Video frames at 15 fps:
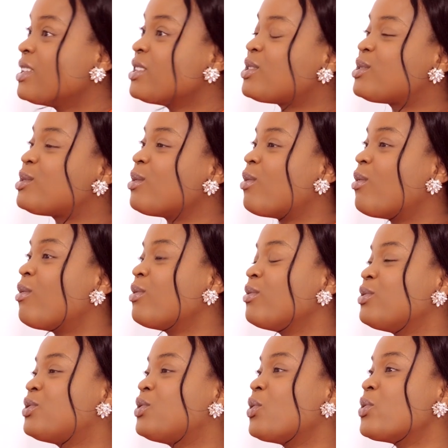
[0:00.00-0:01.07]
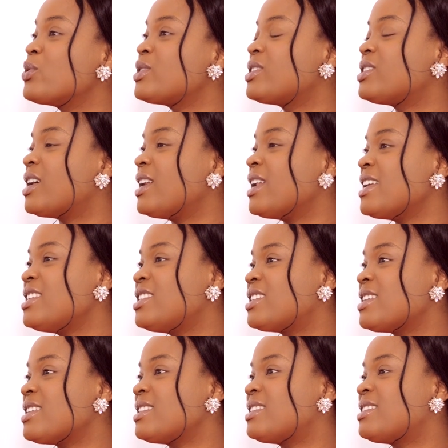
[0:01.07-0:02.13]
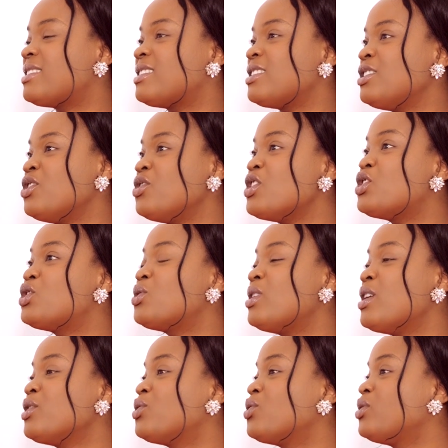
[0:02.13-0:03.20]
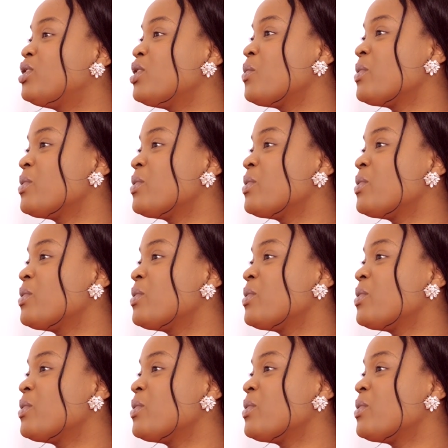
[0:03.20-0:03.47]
So those challenges, you need to learn to deal